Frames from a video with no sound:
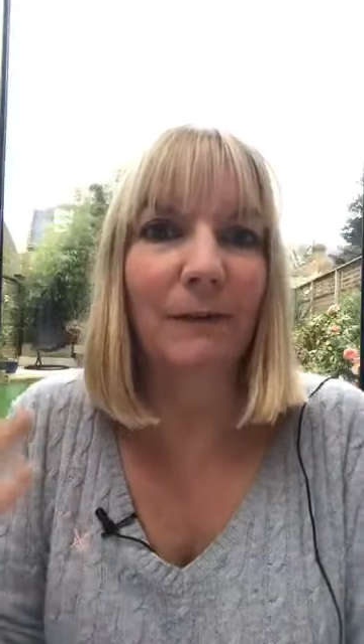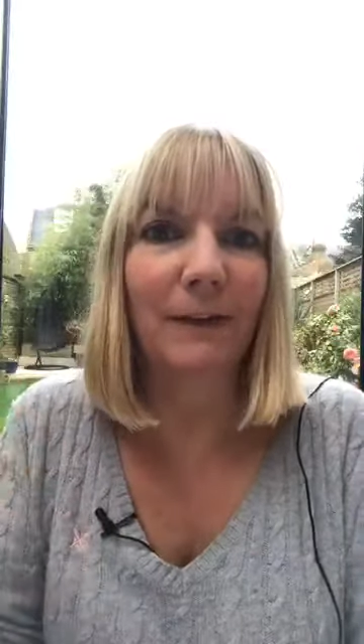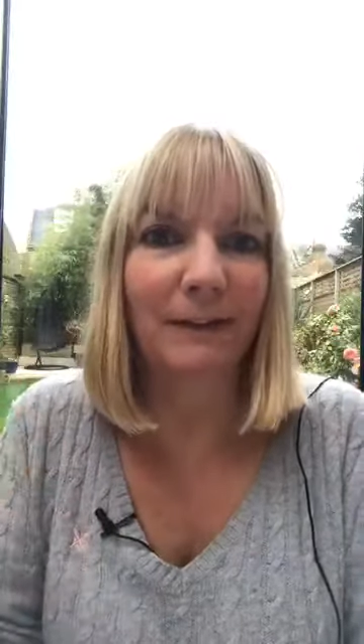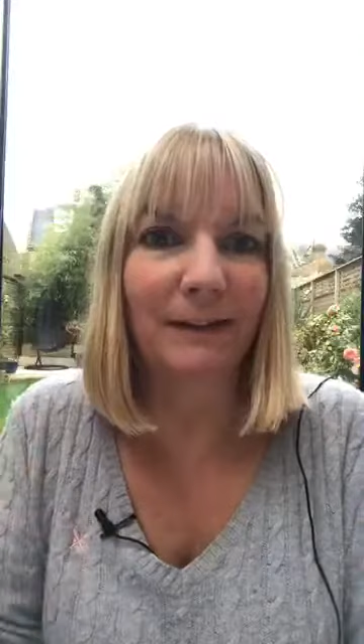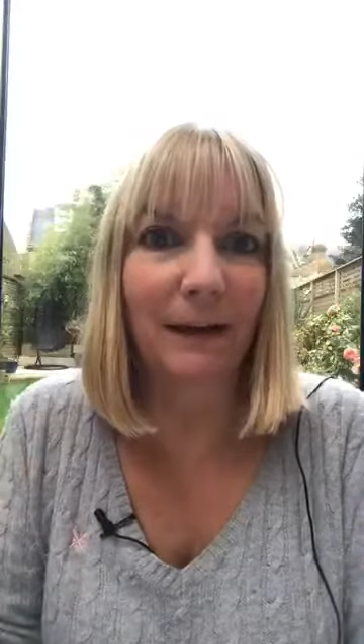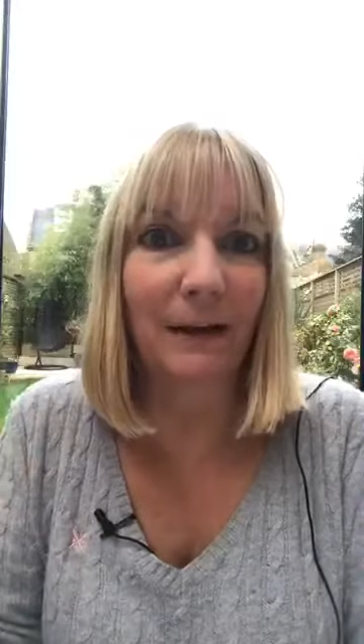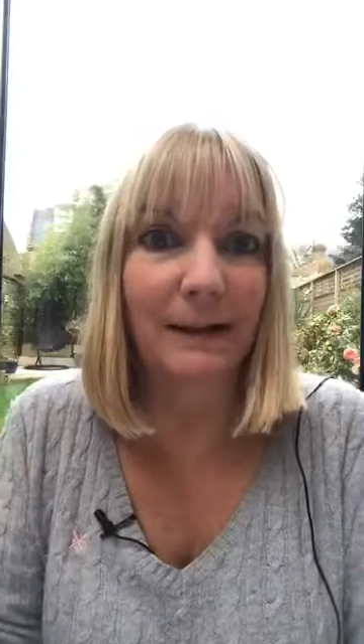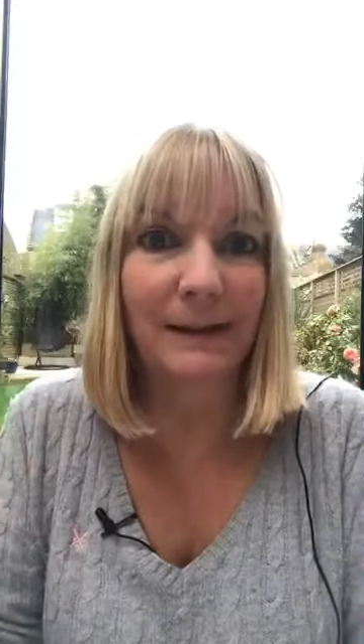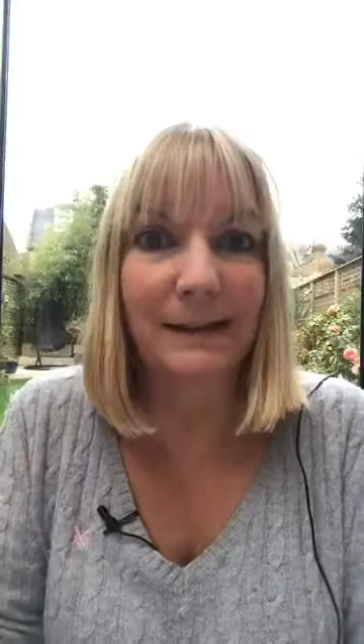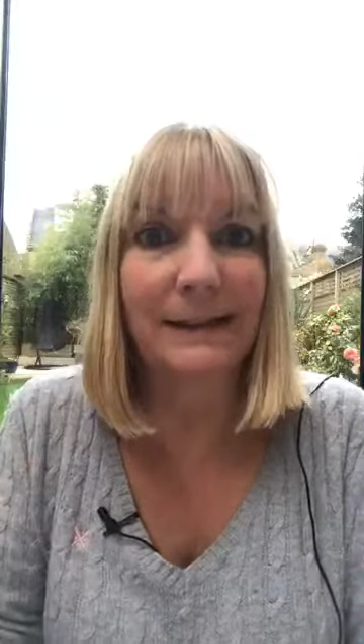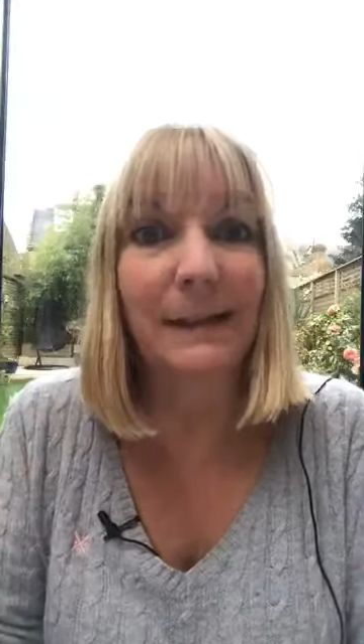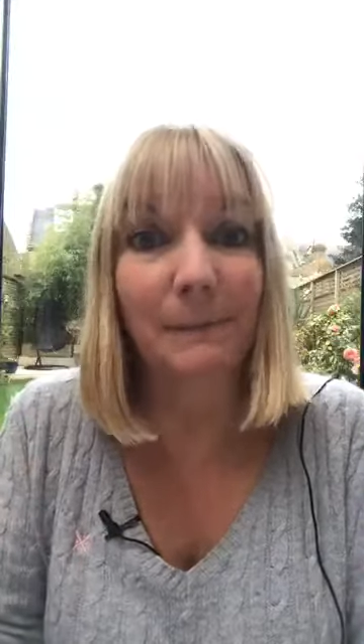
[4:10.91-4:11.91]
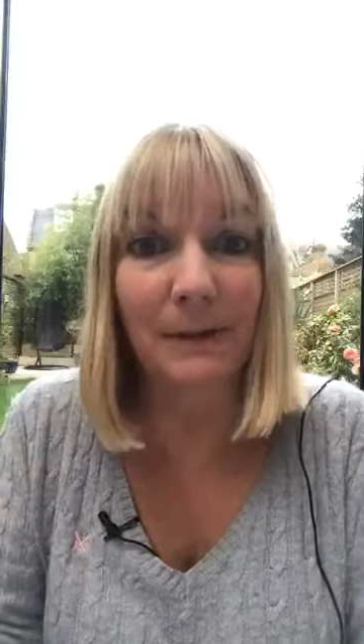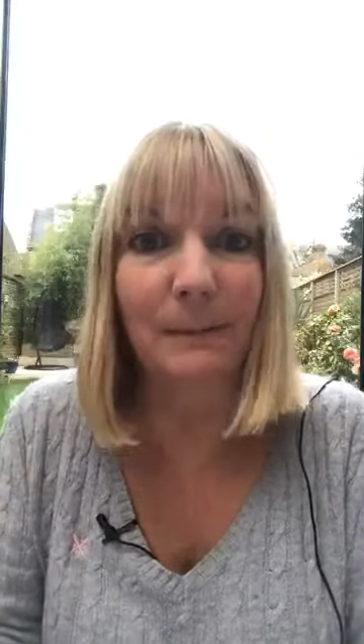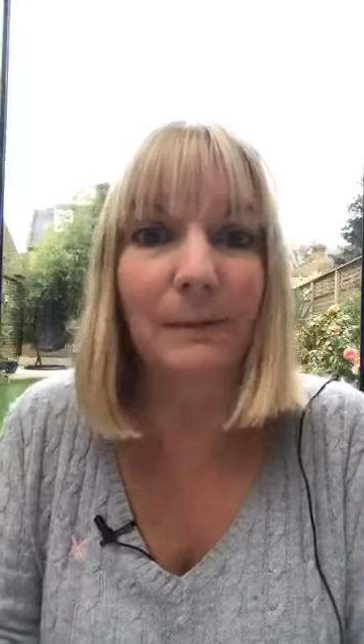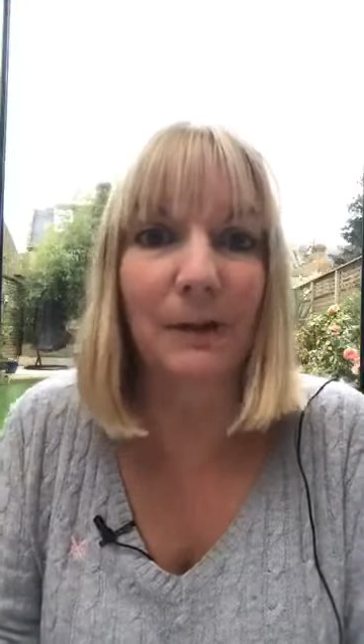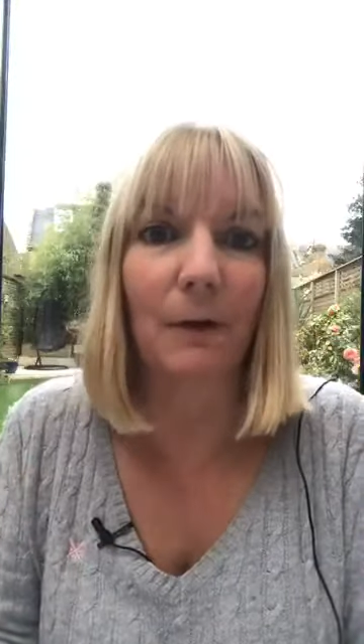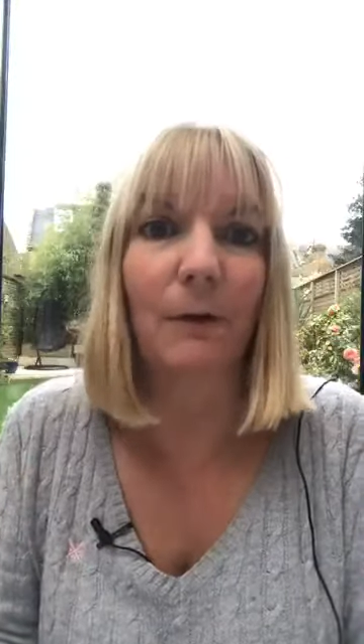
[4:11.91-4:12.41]
signs and
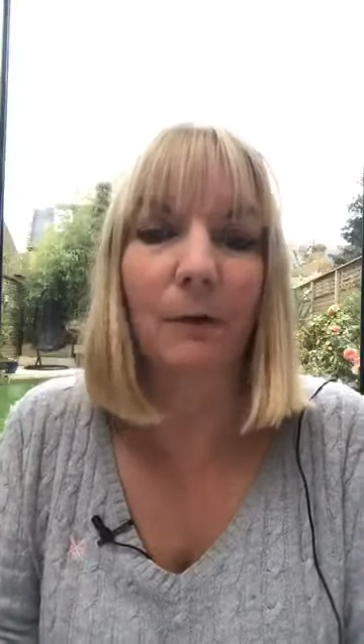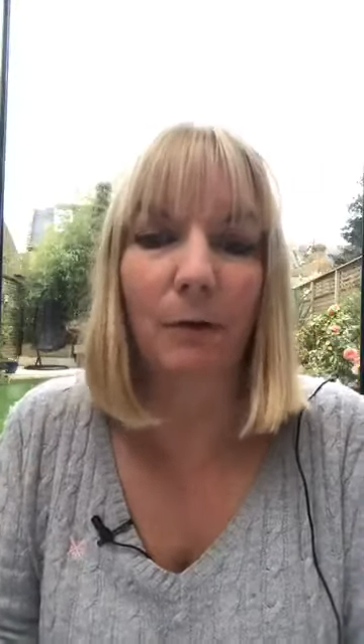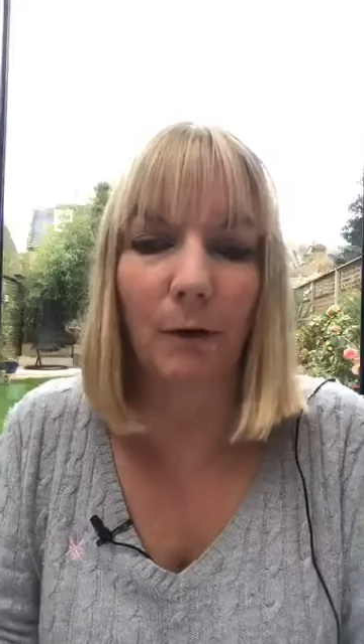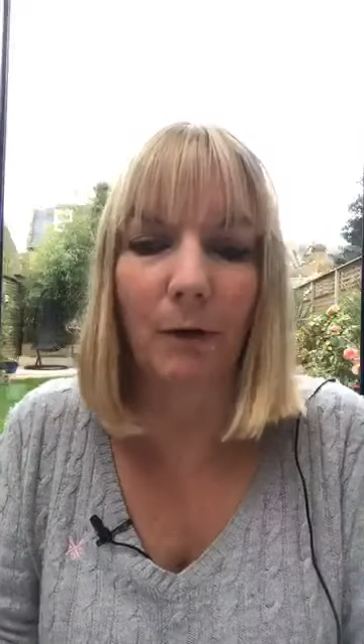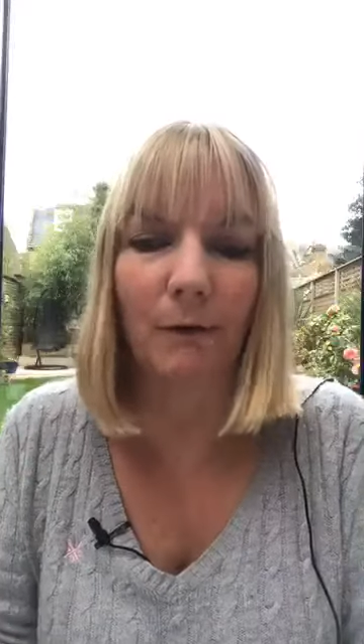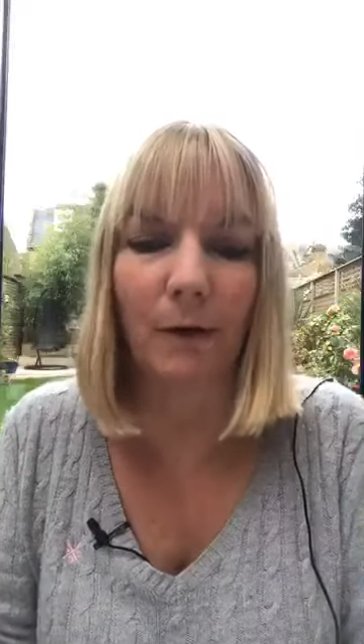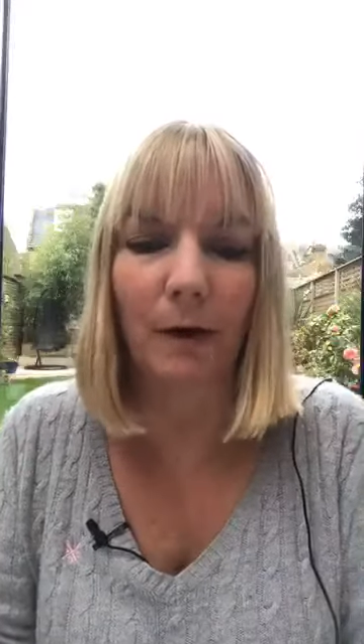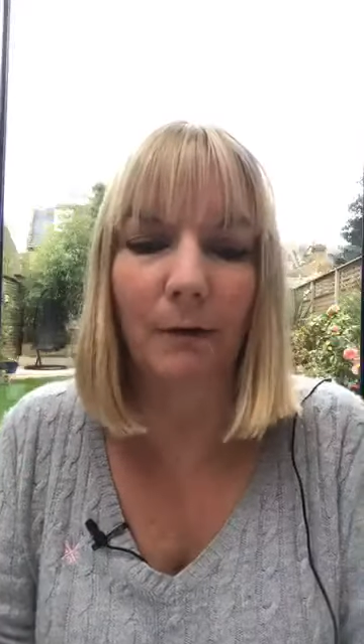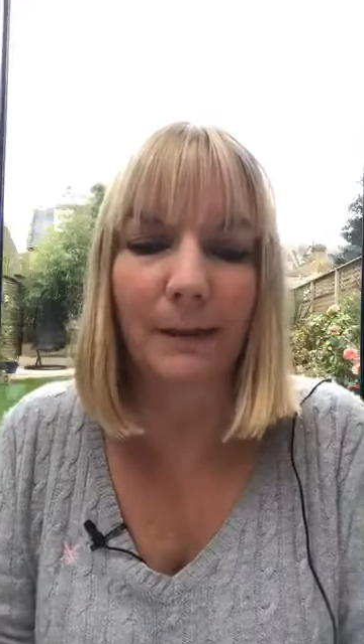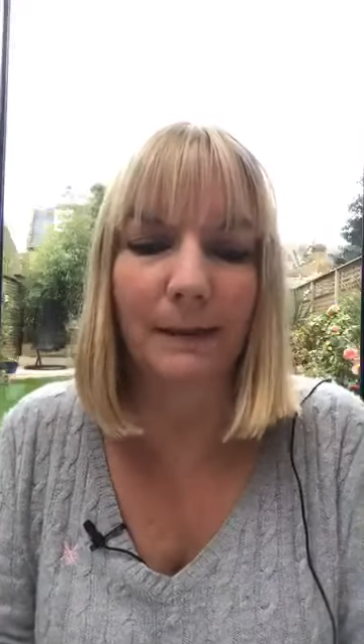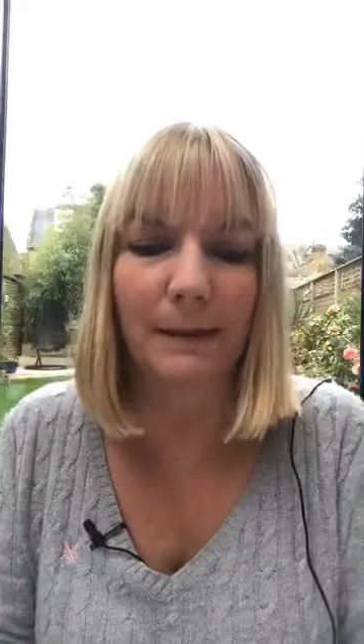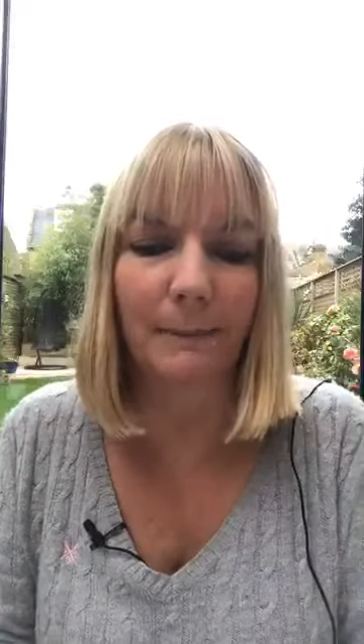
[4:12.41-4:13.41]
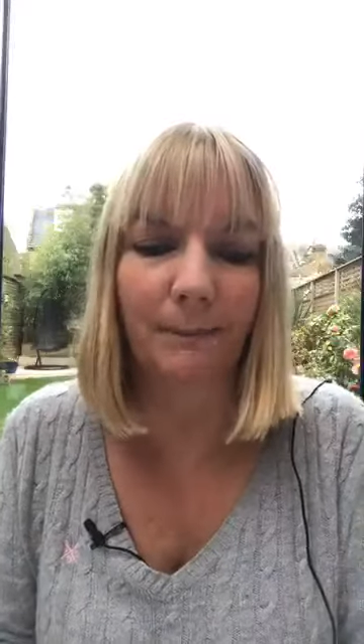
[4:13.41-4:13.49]
symptoms of coronavirus.